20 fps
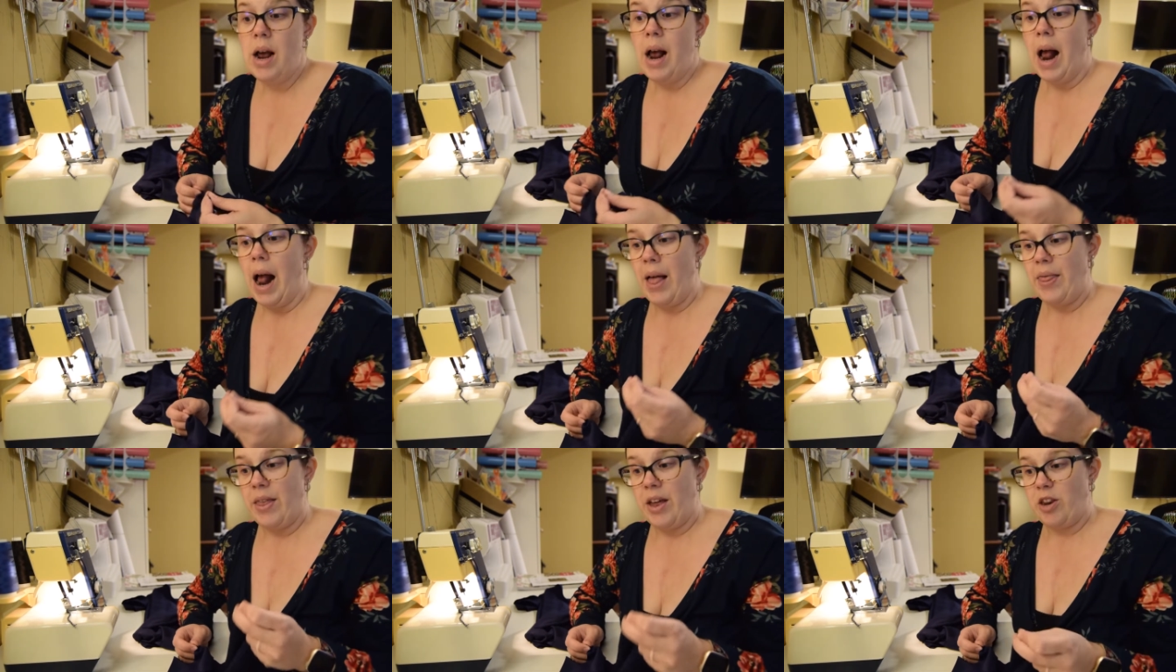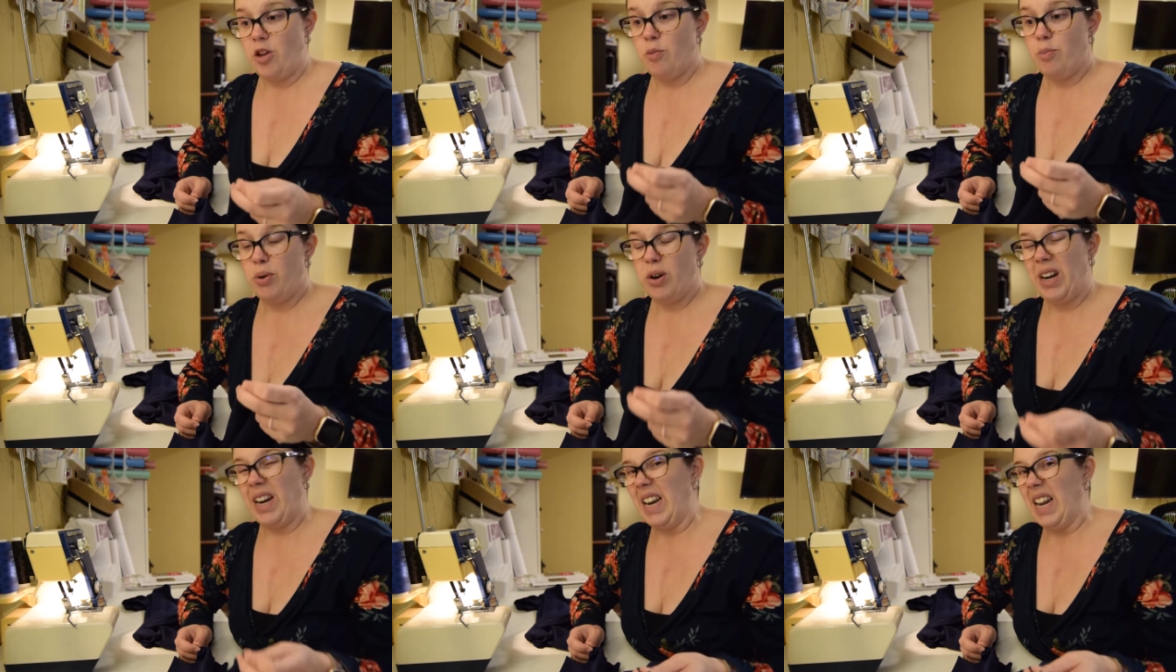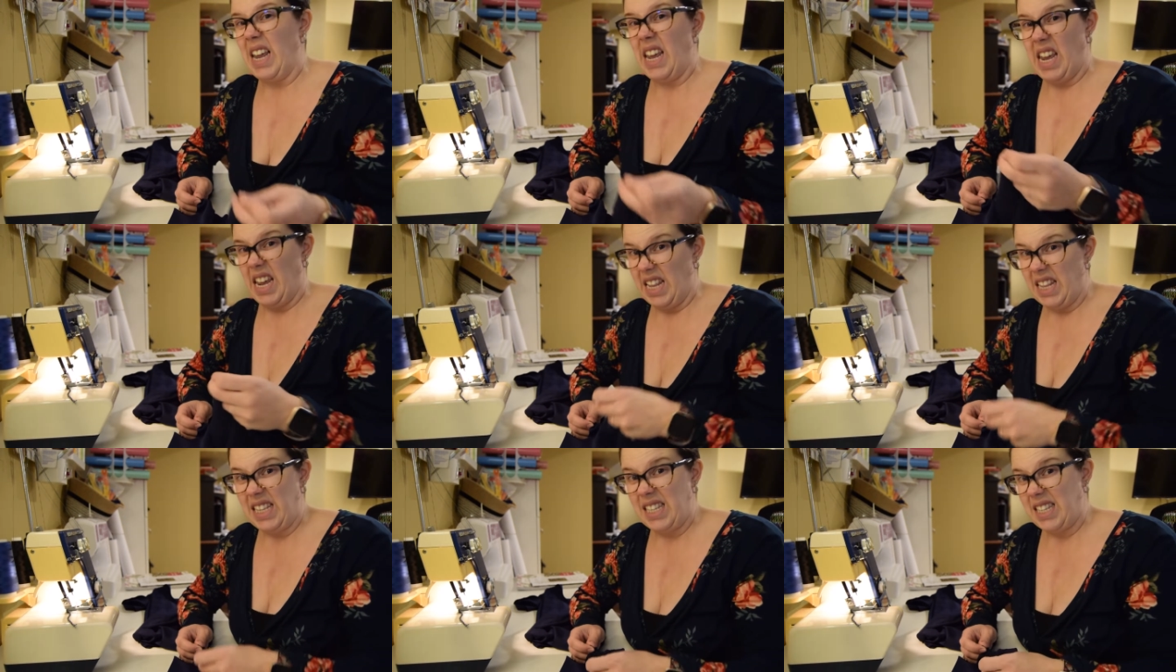and then you put it
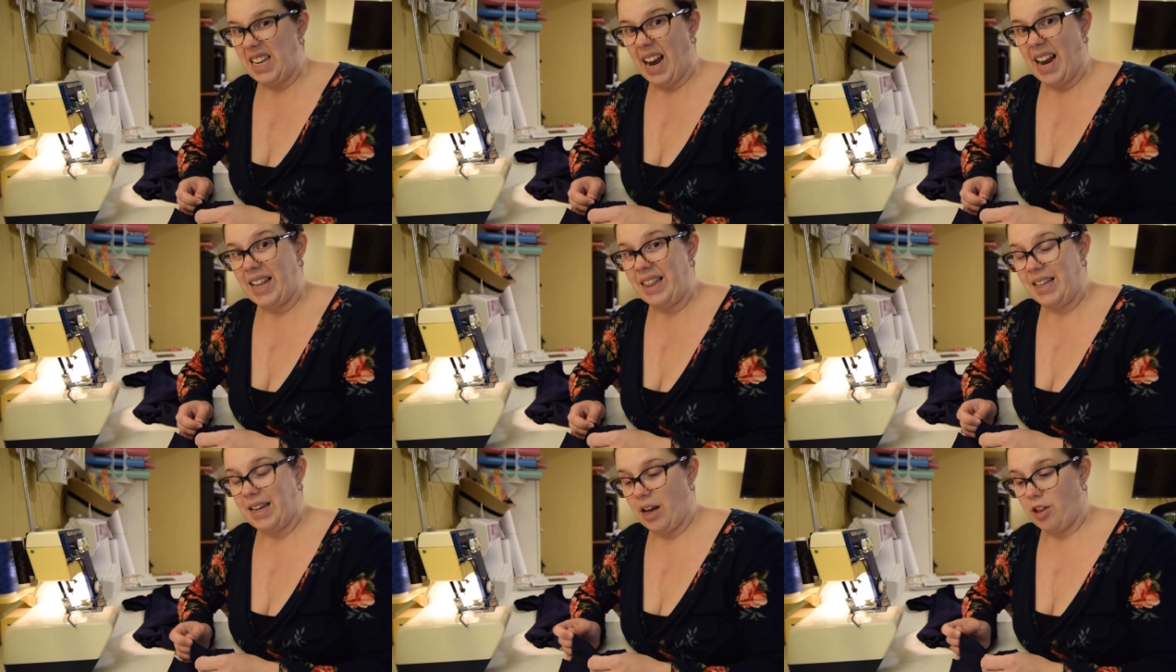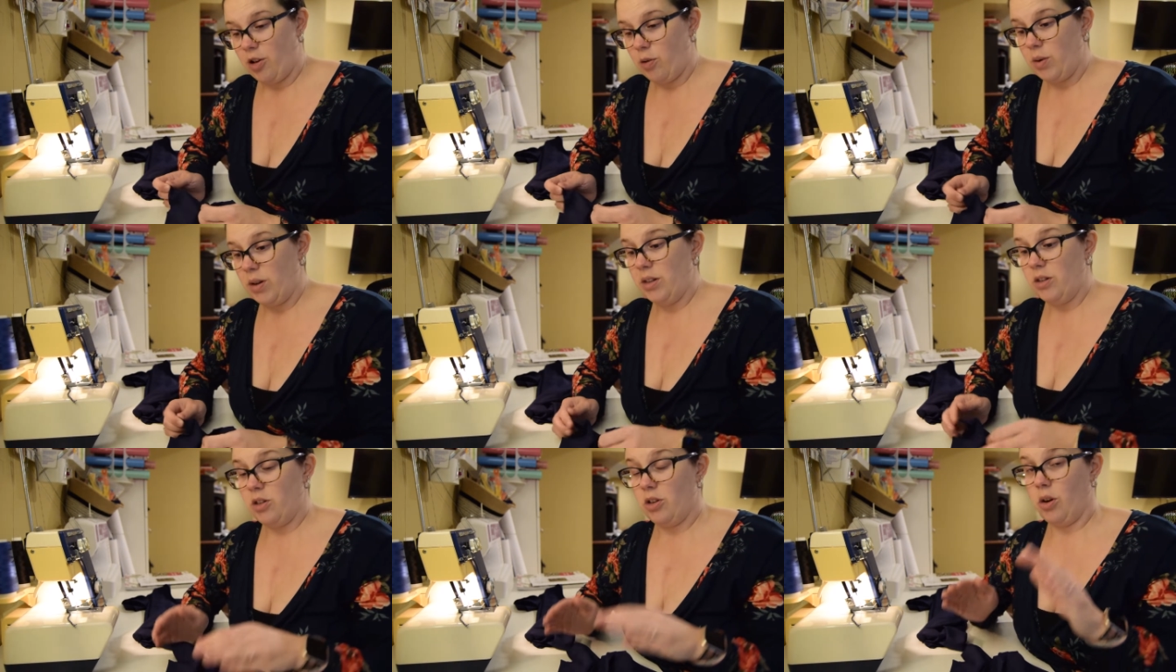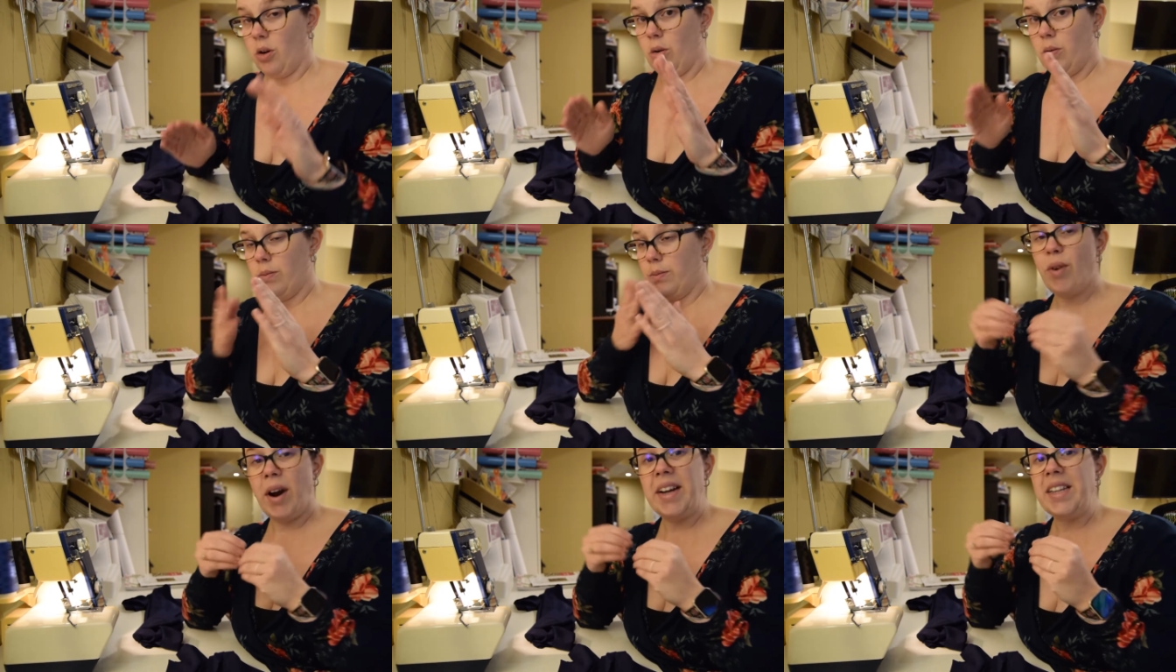inside the other one, so
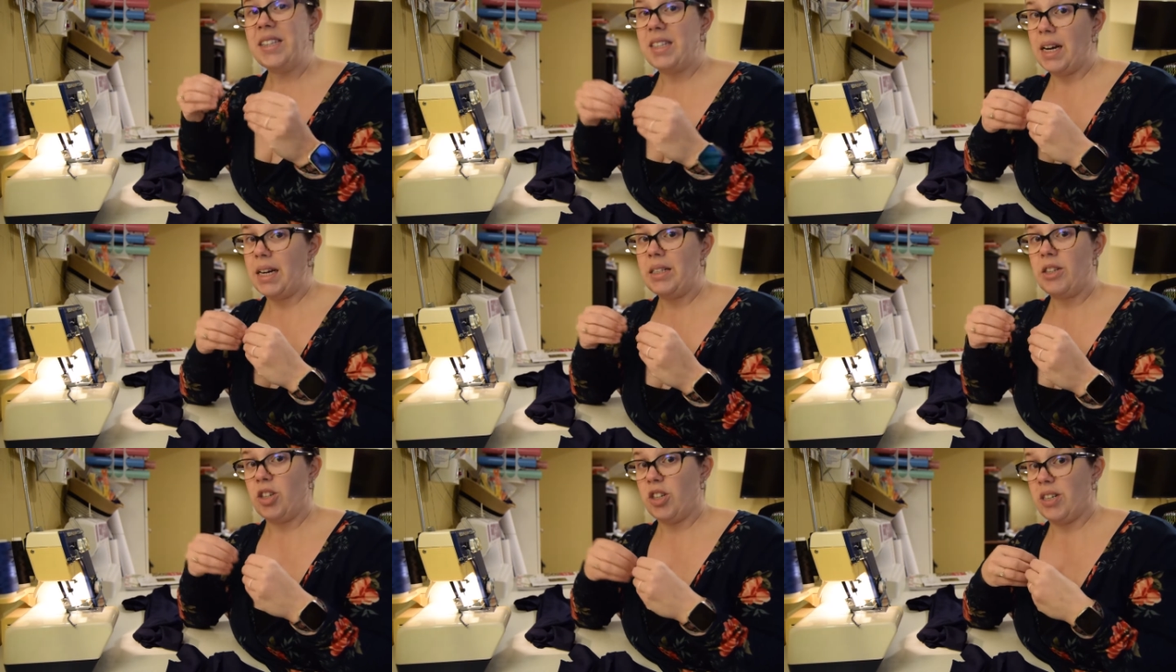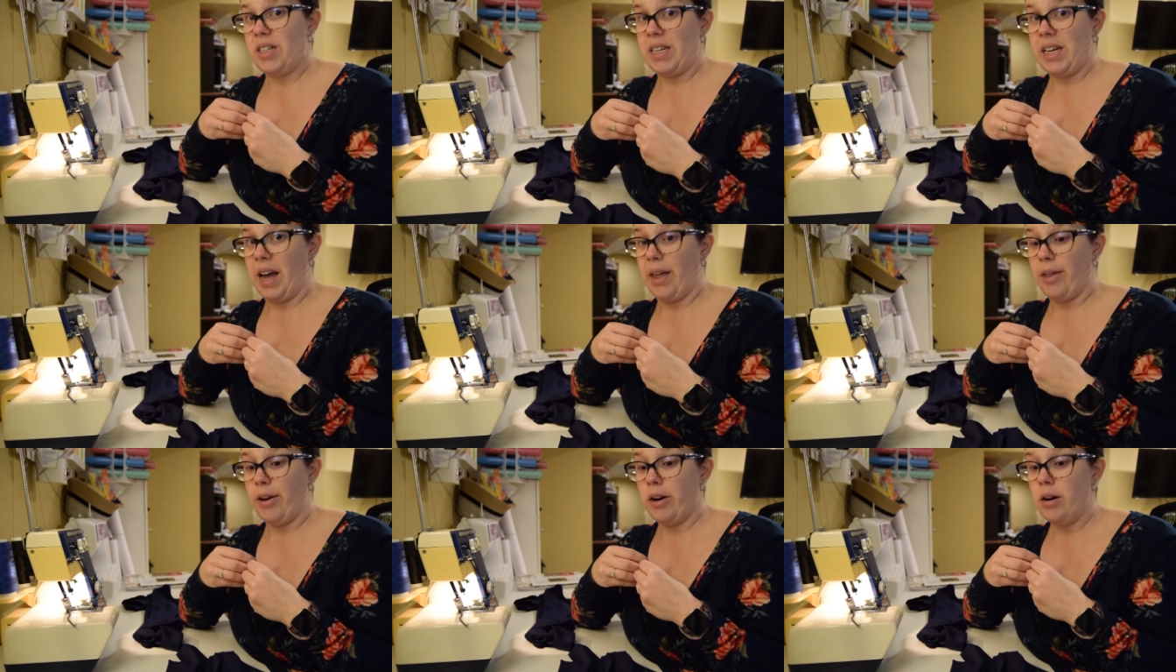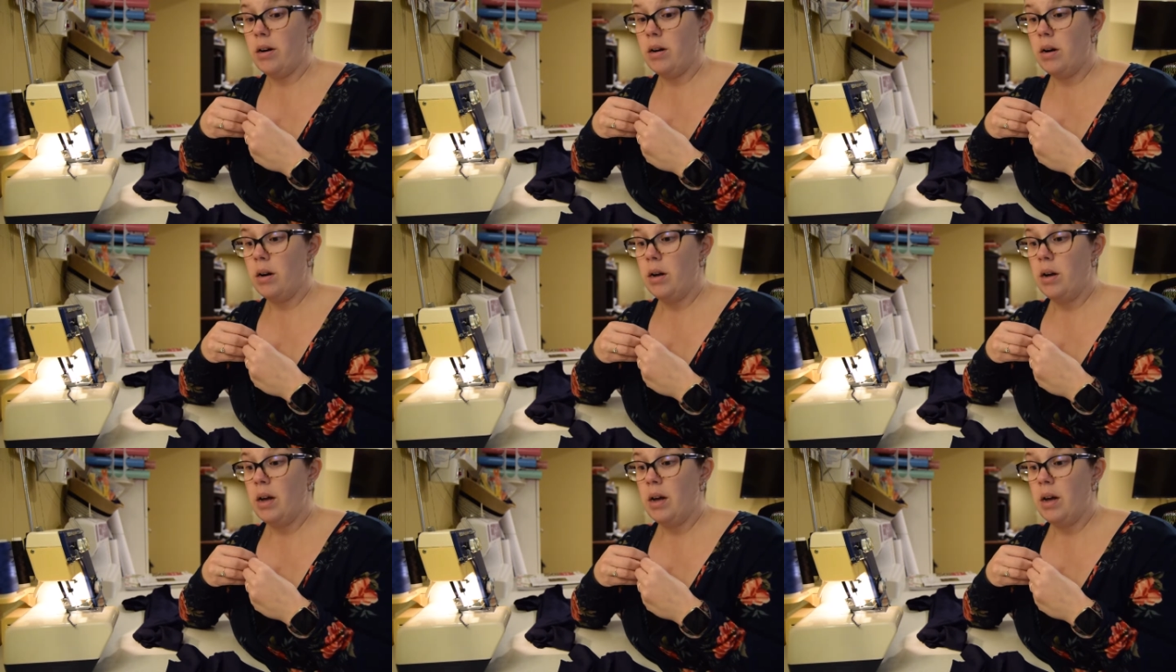right sides are together,